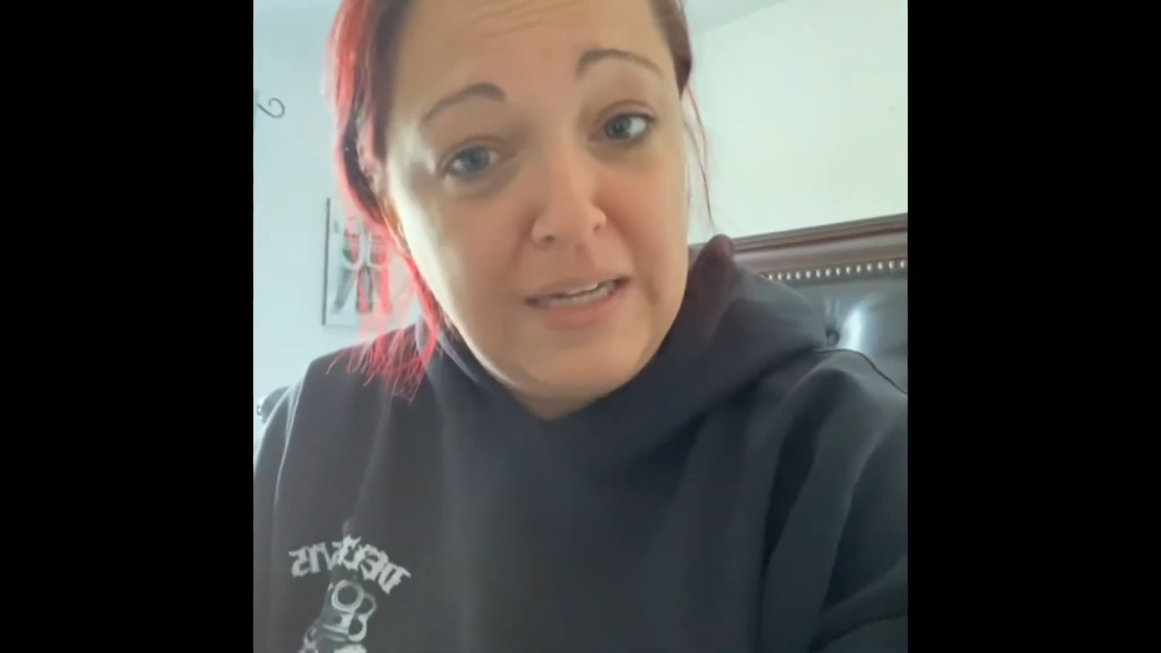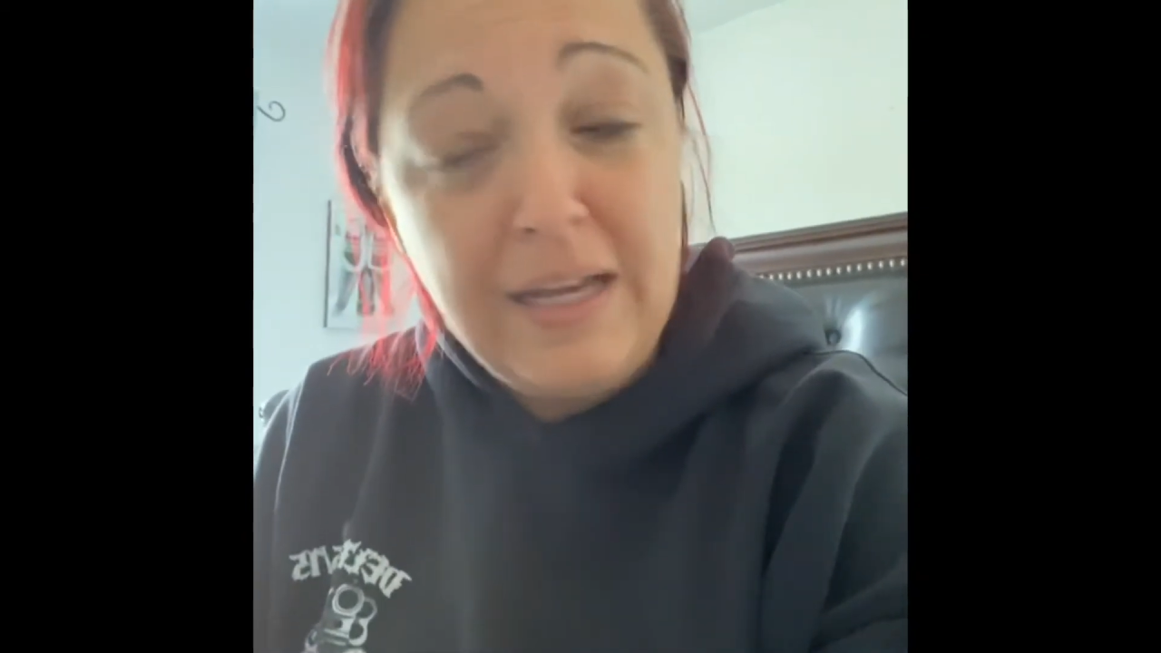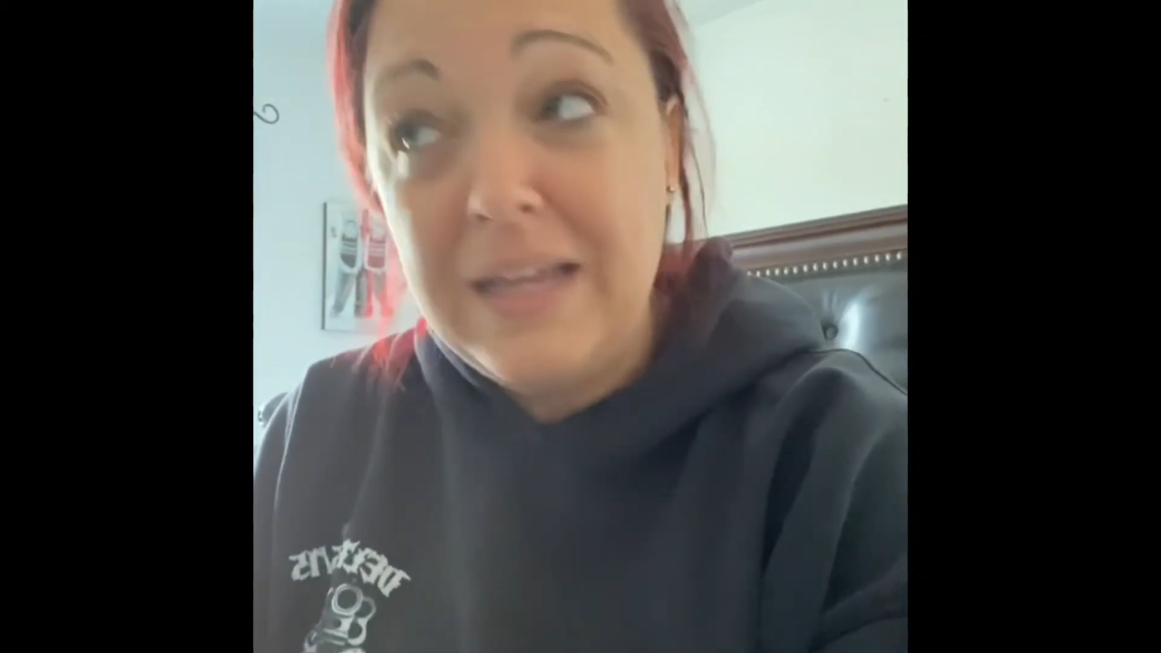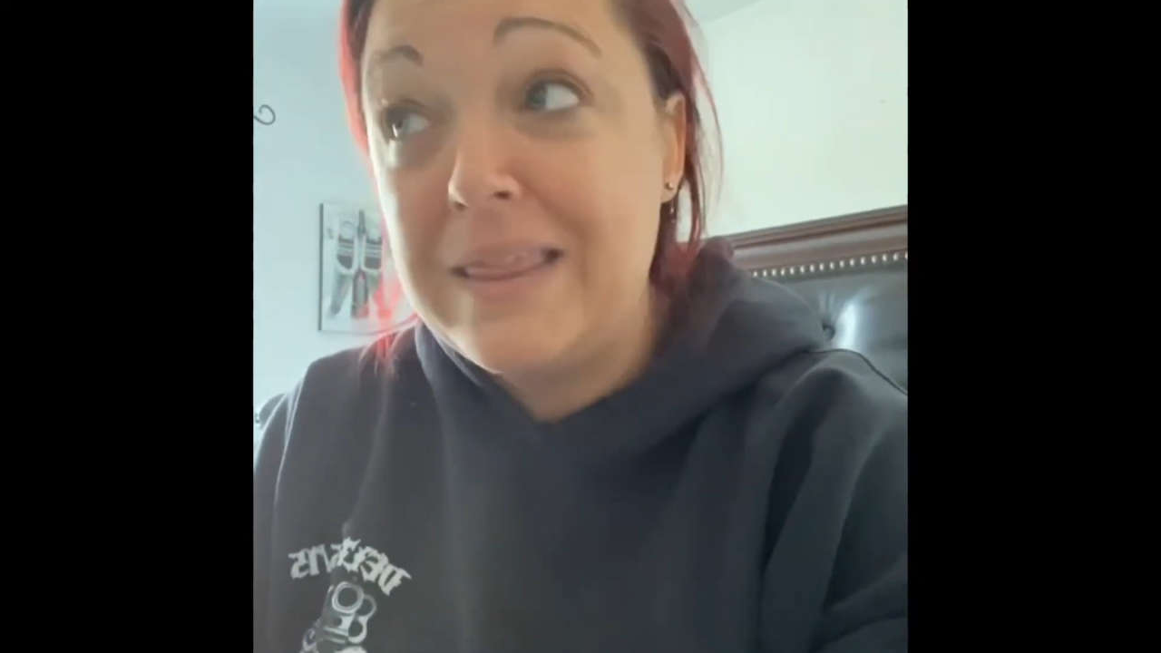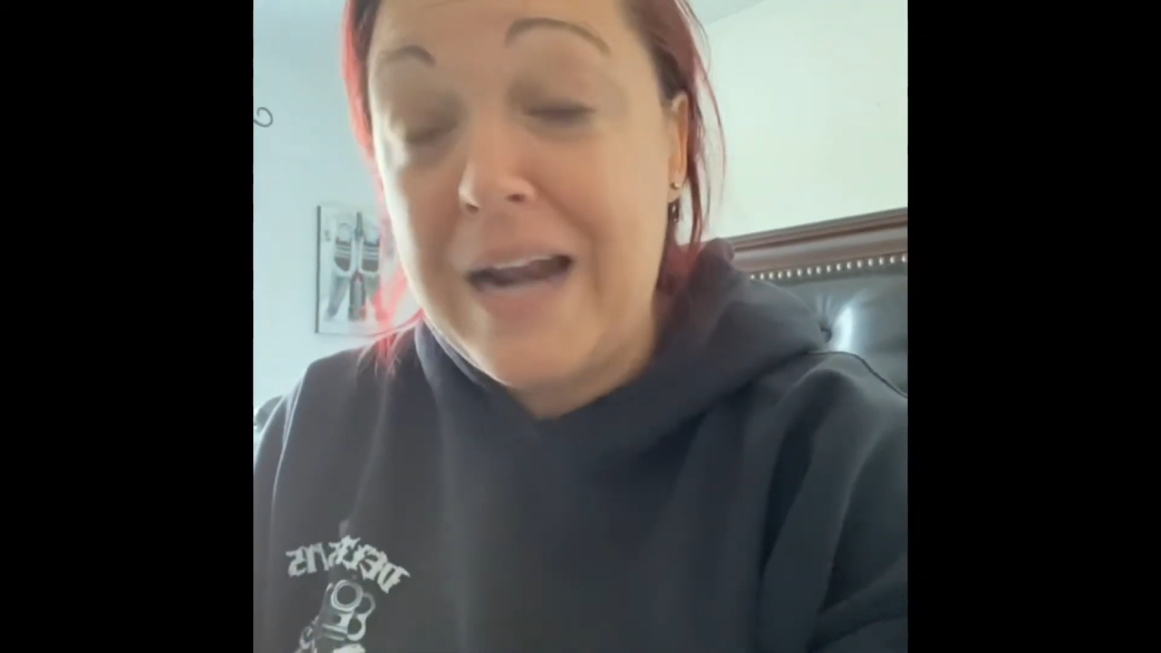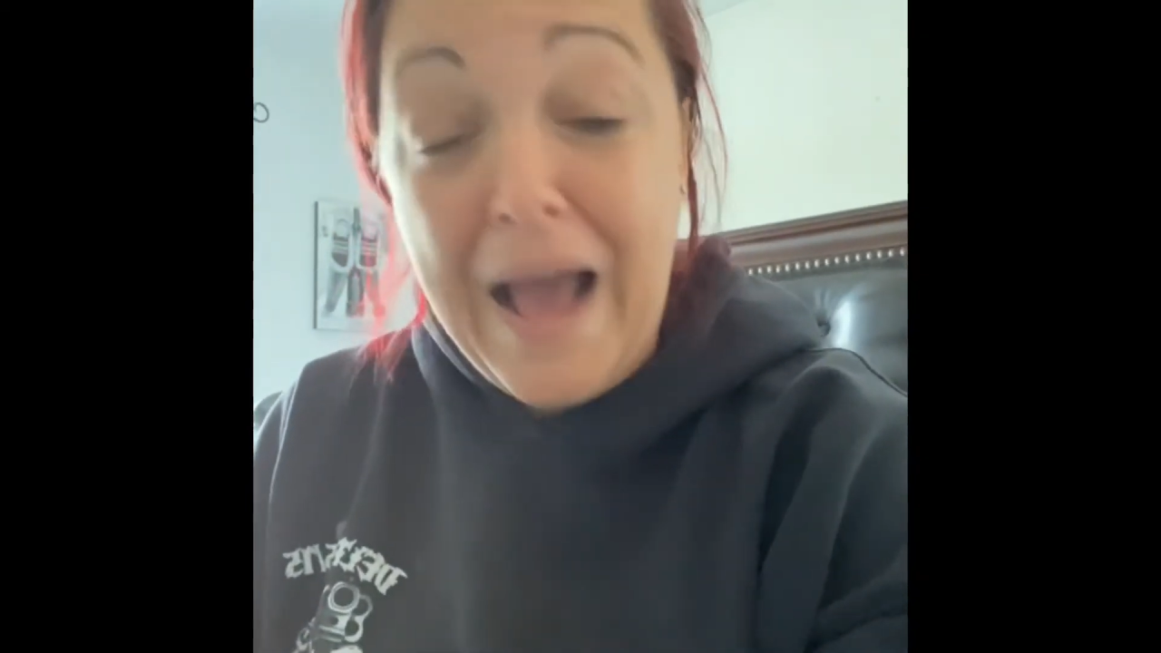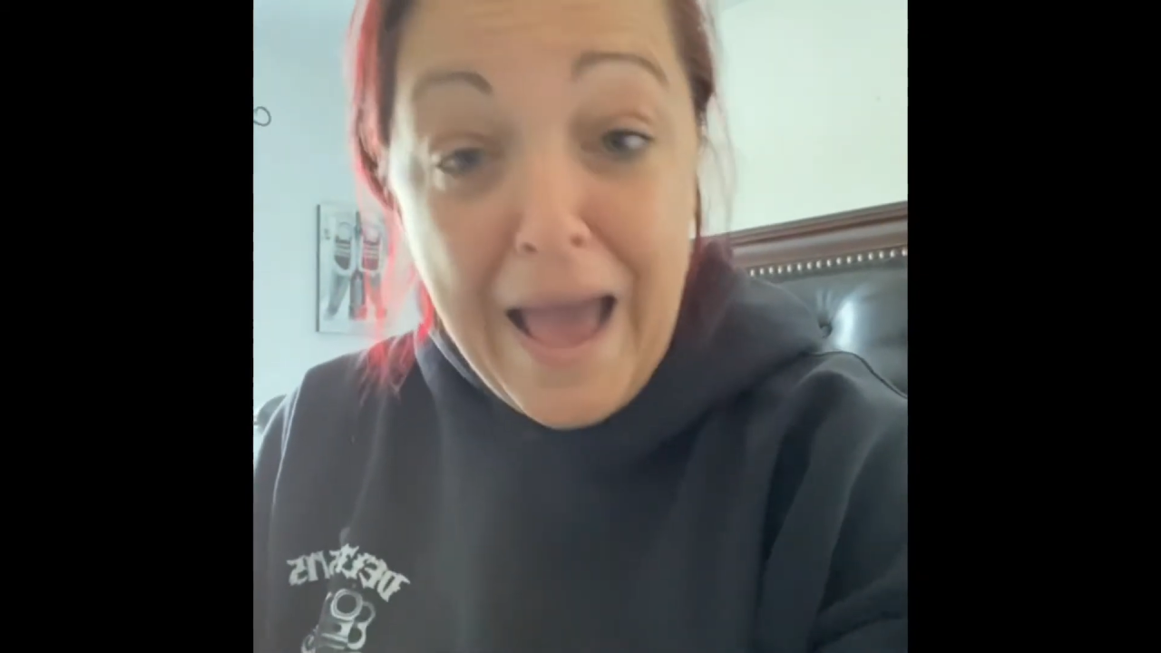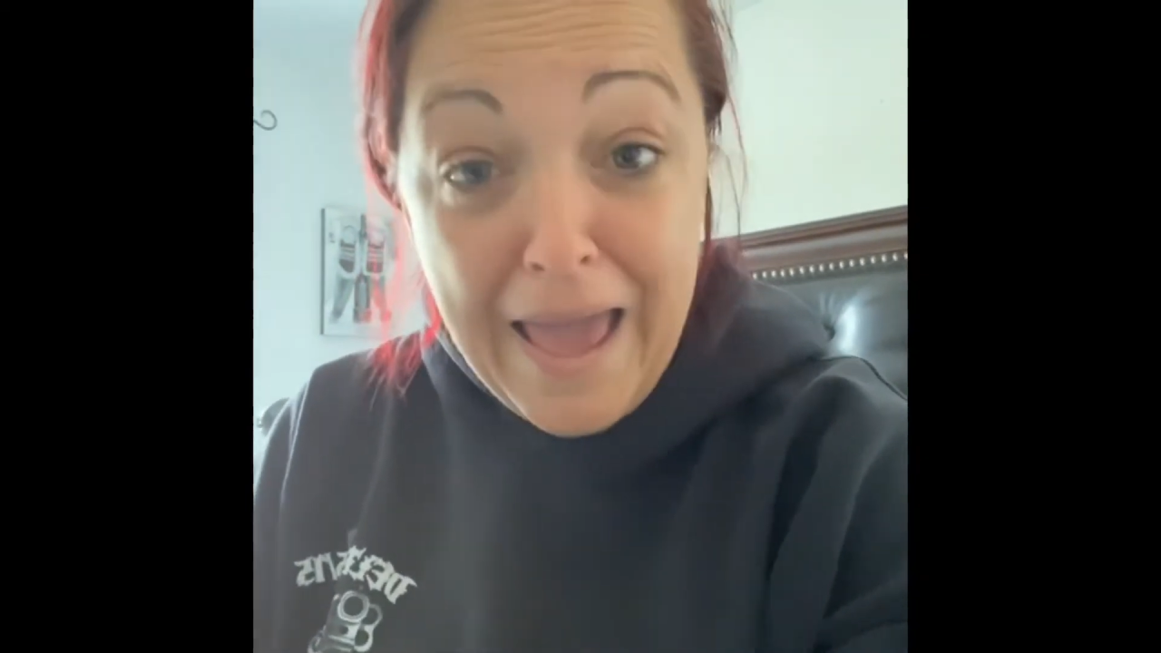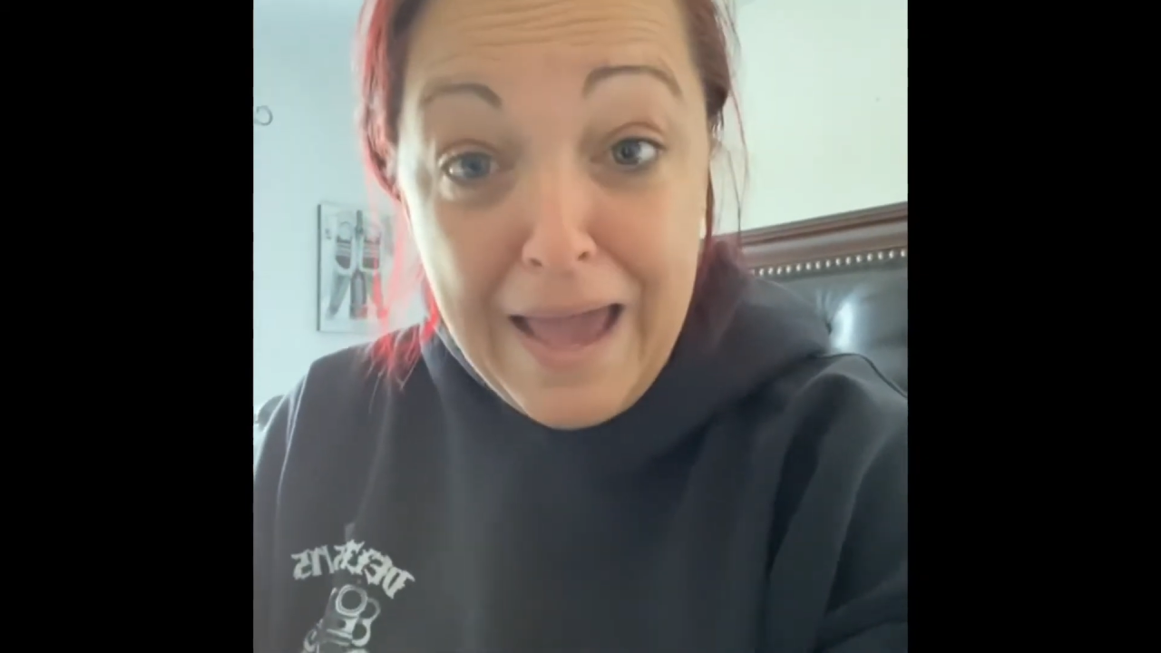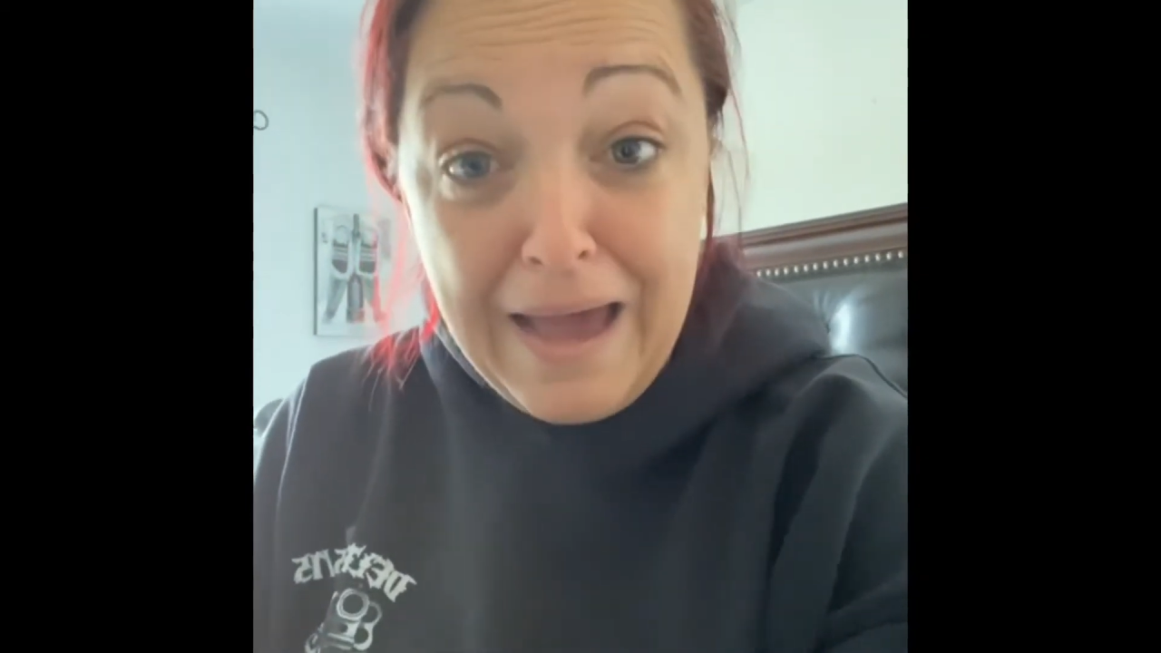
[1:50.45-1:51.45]
that
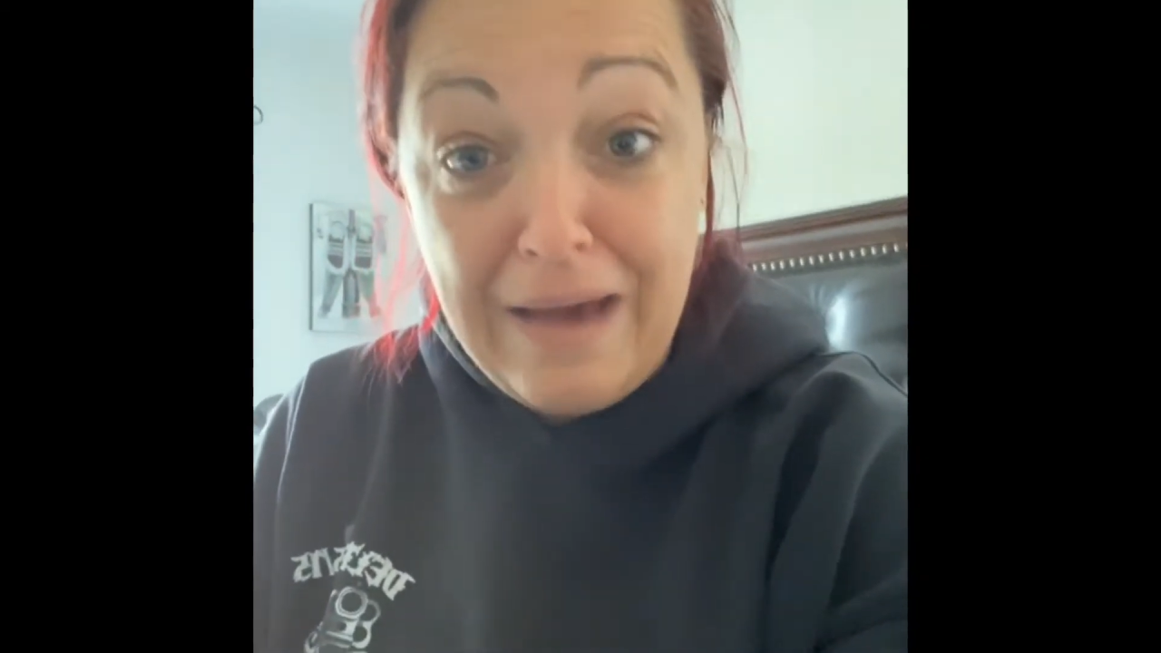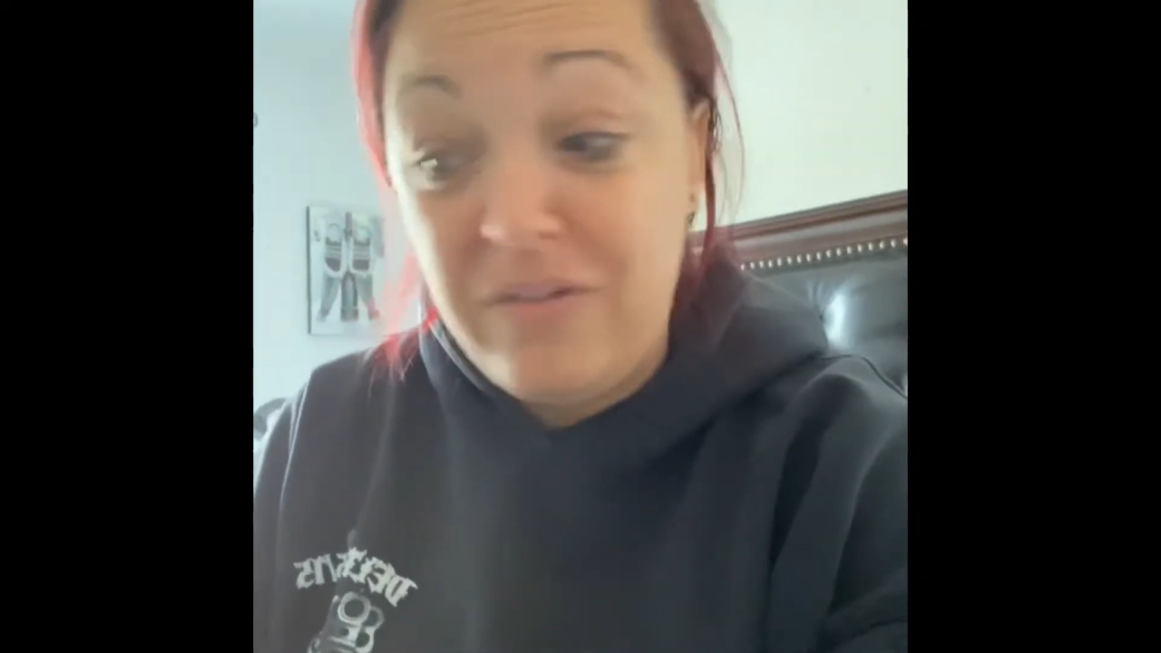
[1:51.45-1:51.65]
I have